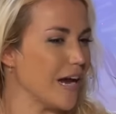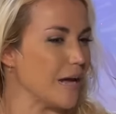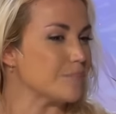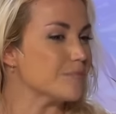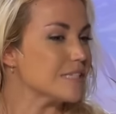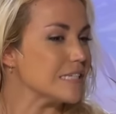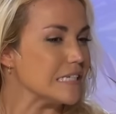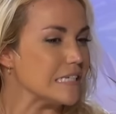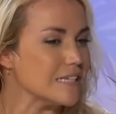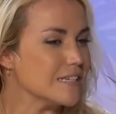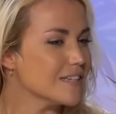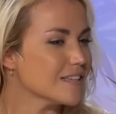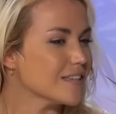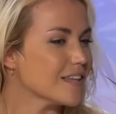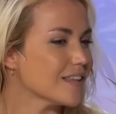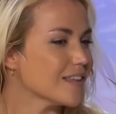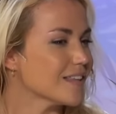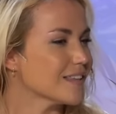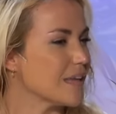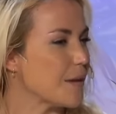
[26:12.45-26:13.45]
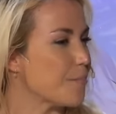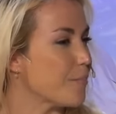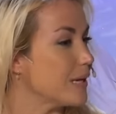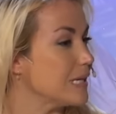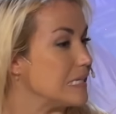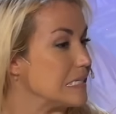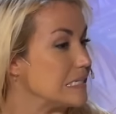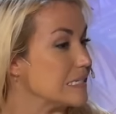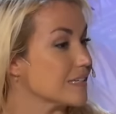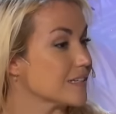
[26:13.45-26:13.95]
empty and they think that
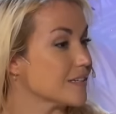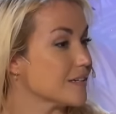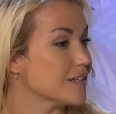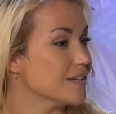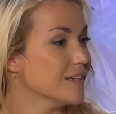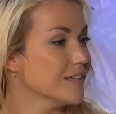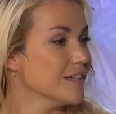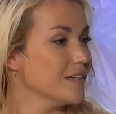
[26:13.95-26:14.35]
money's going to.